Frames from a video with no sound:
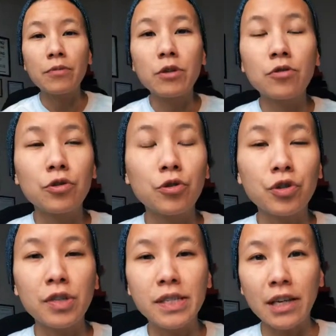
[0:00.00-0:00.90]
way we do
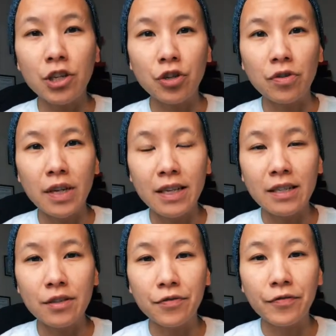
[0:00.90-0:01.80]
socialization
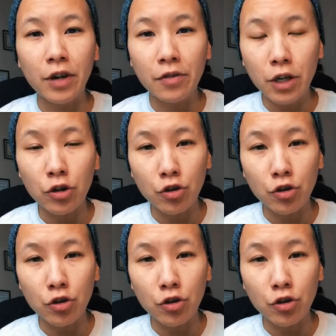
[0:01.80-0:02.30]
is very